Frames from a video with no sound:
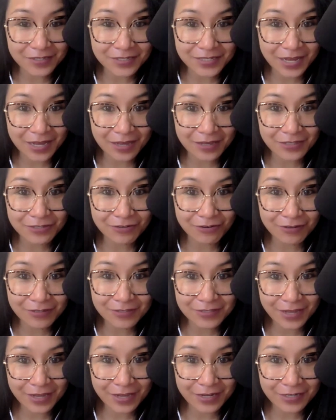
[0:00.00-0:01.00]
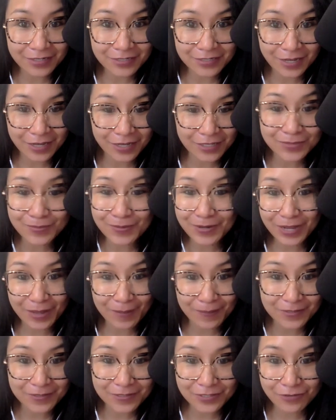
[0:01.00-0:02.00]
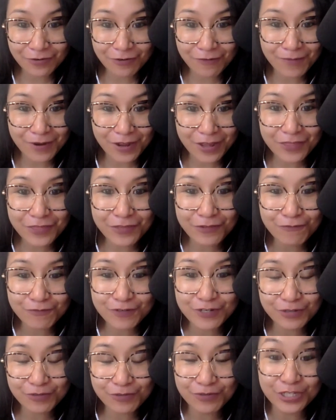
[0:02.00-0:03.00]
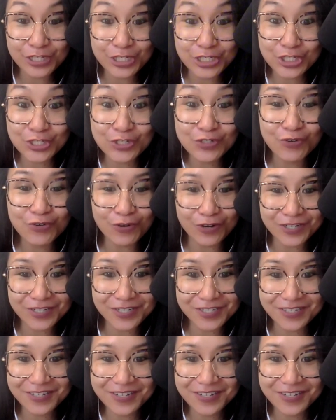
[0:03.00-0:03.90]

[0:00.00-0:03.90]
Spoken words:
attacks or anxiety attacks, what happens to our breath? They're really, really short